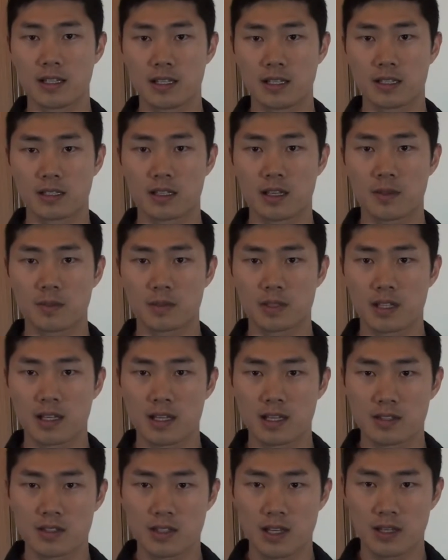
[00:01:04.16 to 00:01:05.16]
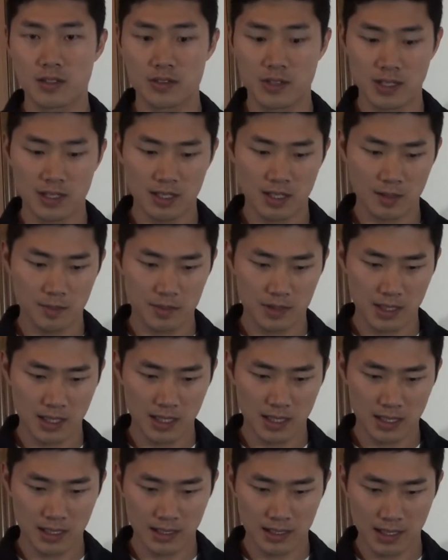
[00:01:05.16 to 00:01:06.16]
in updates. I tried
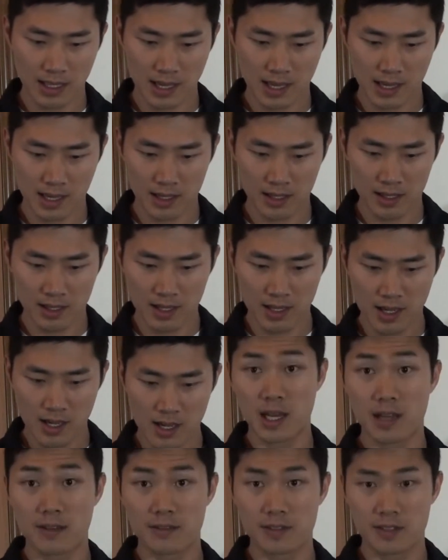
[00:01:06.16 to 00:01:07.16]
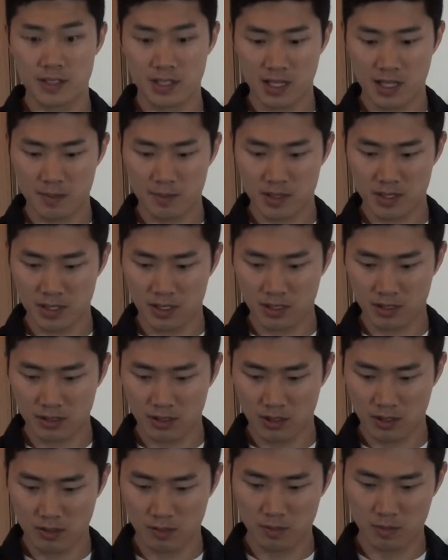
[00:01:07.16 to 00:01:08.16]
updating that. I have a Samsung
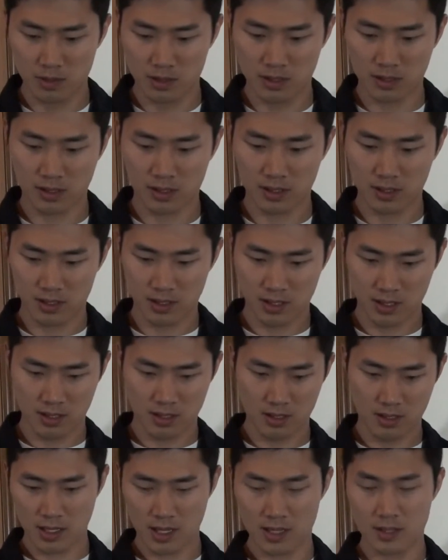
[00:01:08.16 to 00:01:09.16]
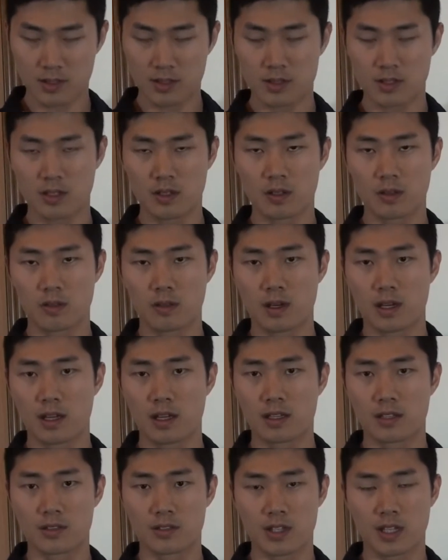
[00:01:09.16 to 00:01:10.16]
notebook, and
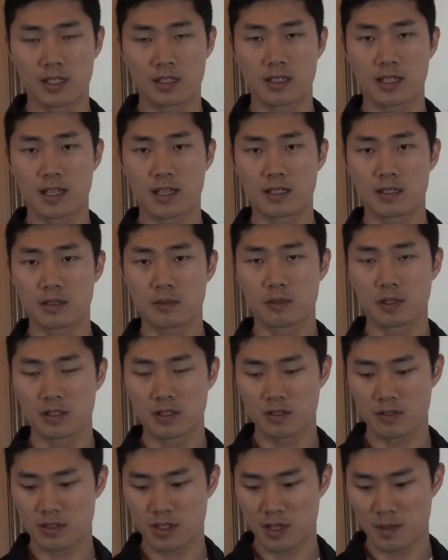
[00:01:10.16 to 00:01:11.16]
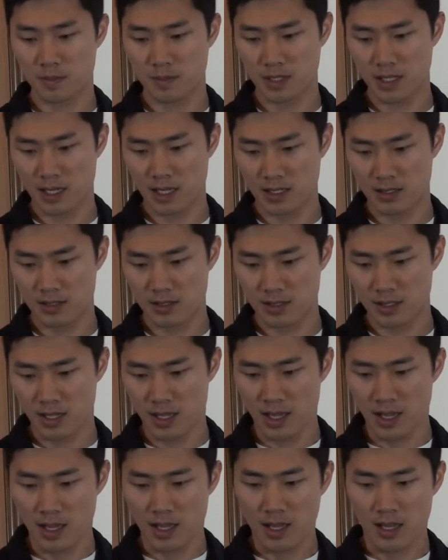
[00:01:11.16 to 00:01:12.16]
so checked that in the Windows updates.
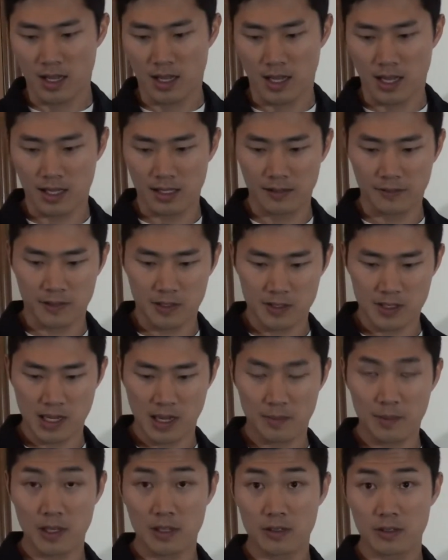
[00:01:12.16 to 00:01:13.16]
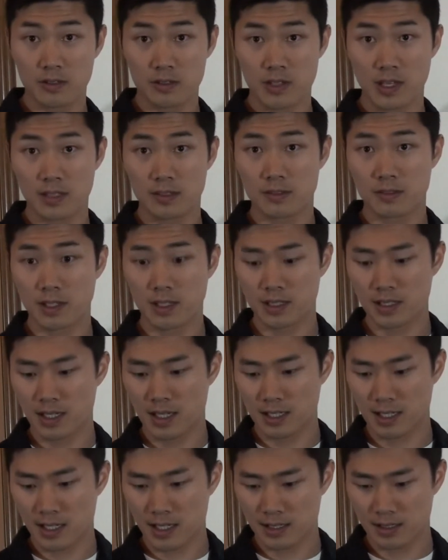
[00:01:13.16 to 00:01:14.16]
The first time I tried to run it,
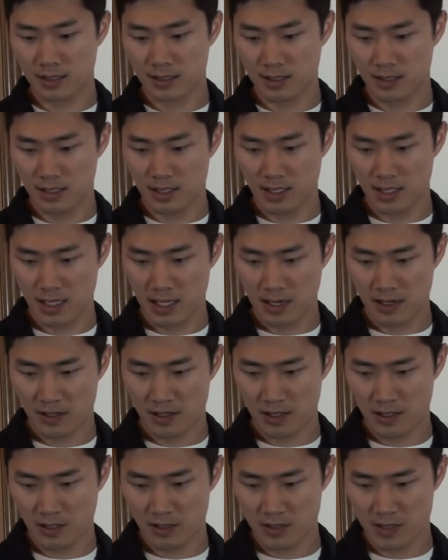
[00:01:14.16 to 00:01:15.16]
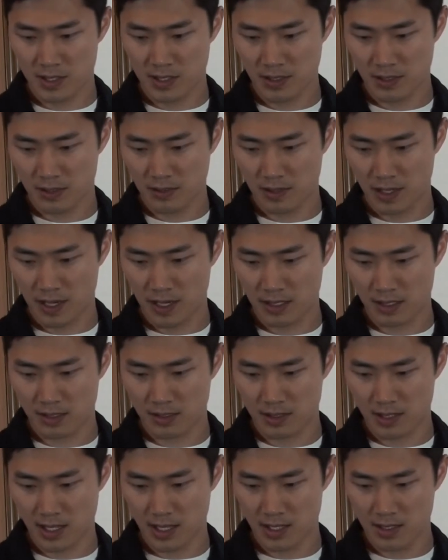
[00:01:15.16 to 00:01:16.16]
I got the error
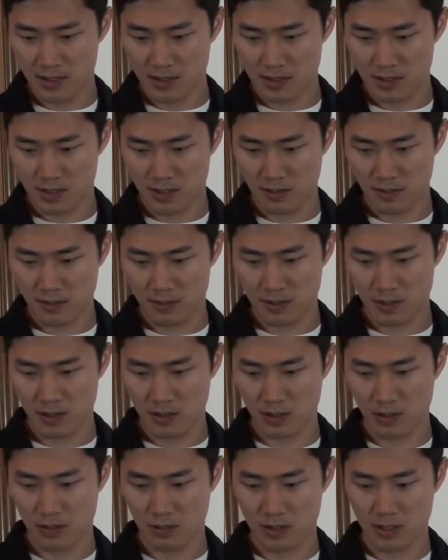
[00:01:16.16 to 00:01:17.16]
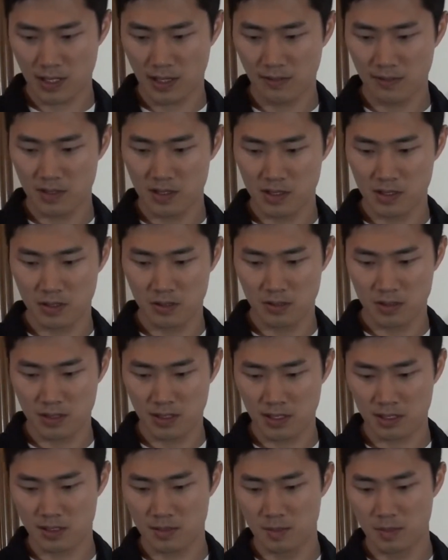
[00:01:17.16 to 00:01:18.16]

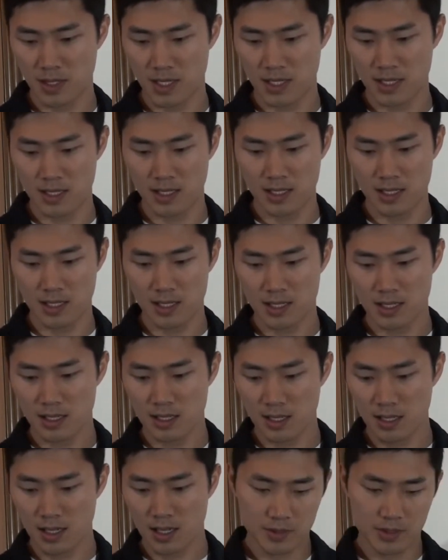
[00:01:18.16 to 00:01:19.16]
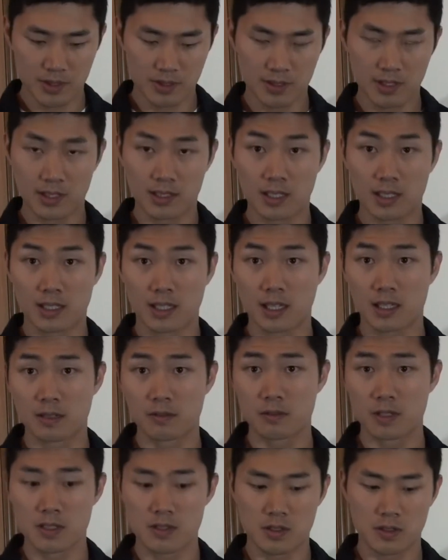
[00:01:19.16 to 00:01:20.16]
0x800706BE. So then I kind
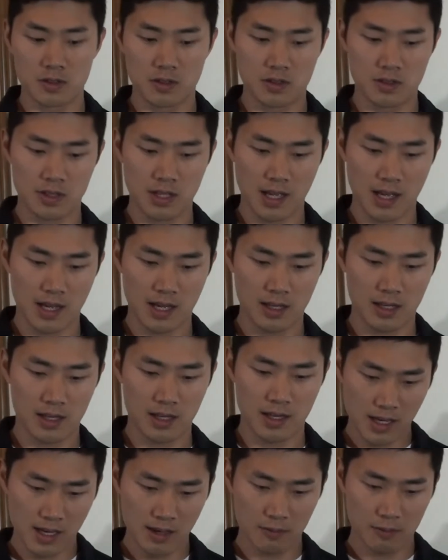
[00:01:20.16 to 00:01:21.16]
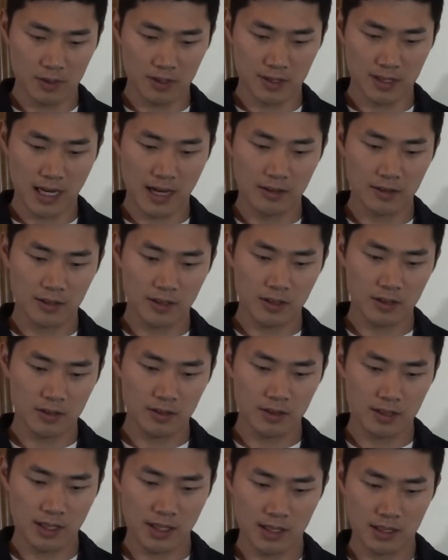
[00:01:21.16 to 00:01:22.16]
of researched that. It would
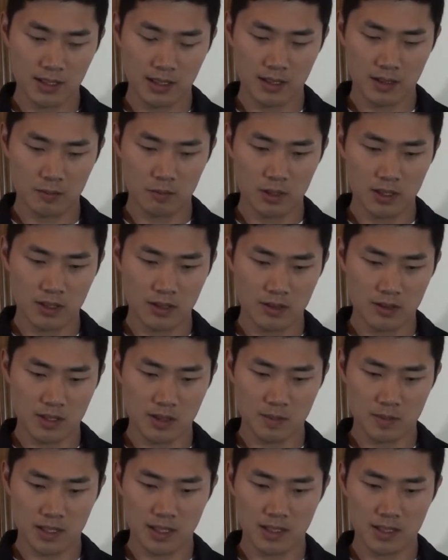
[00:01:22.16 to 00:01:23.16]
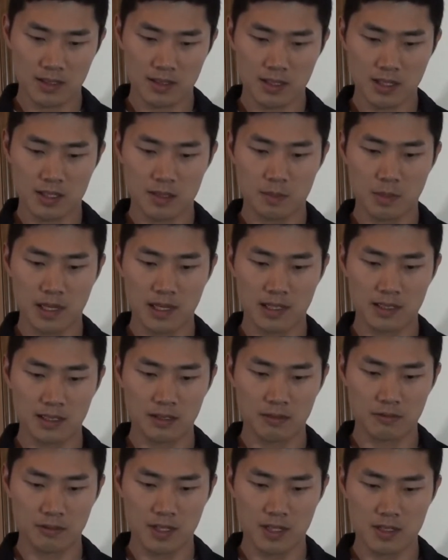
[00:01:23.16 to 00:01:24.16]
download, then in Windows Update it says
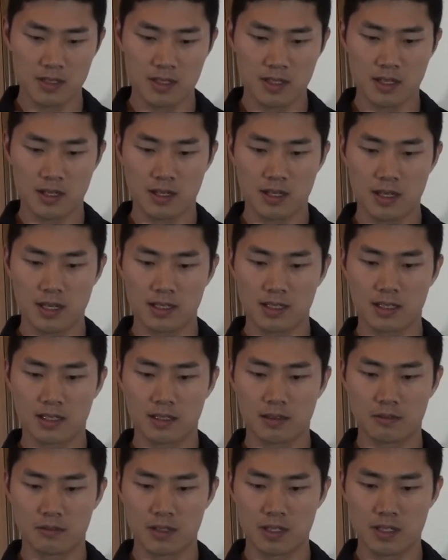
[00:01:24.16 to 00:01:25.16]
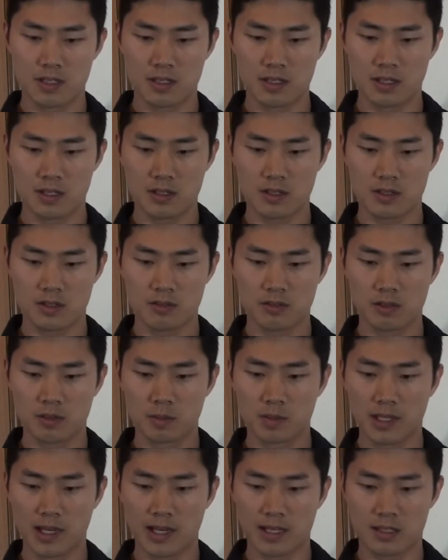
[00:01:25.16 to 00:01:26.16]
pending restart, and then it restarts to a
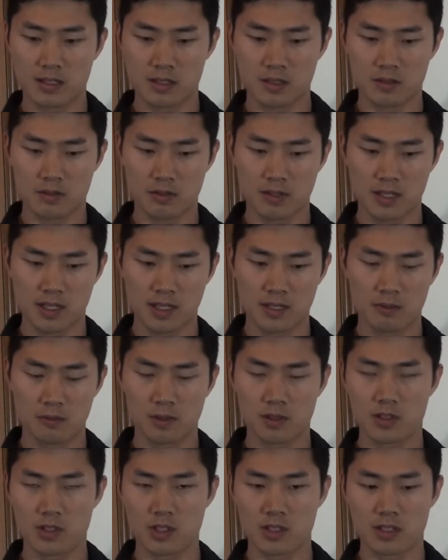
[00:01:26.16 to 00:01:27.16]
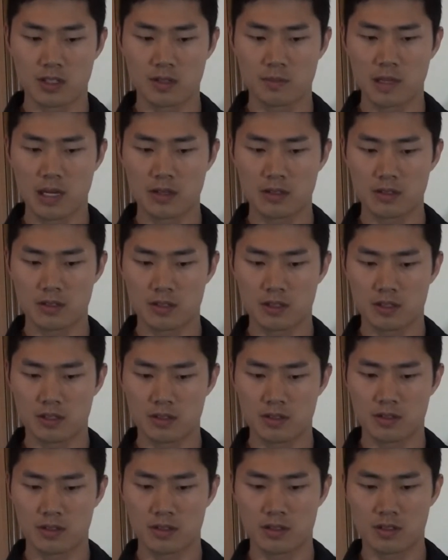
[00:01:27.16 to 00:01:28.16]
black screen with just the mouse
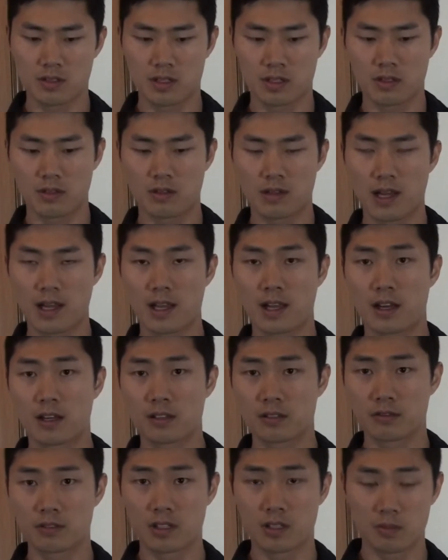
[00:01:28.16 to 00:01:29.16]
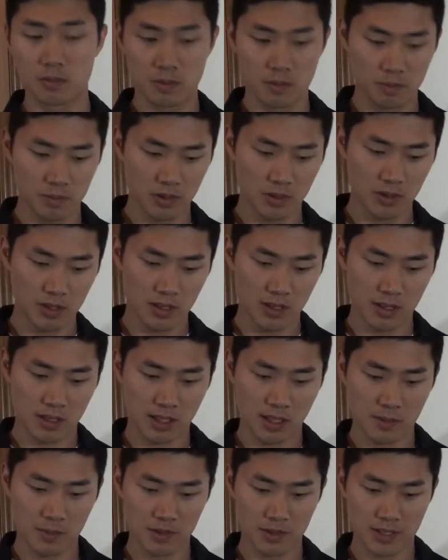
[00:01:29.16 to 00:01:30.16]
cursor. So I hard rebooted a
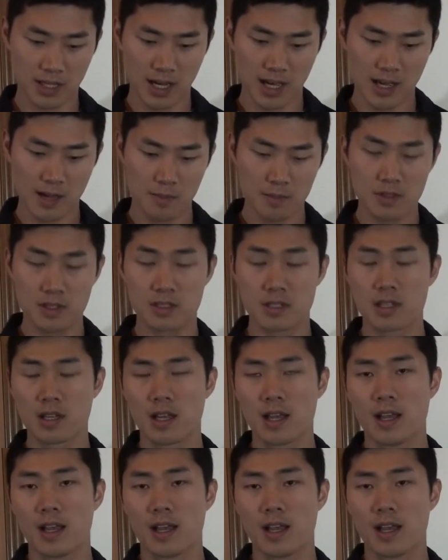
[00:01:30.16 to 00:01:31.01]
couple times.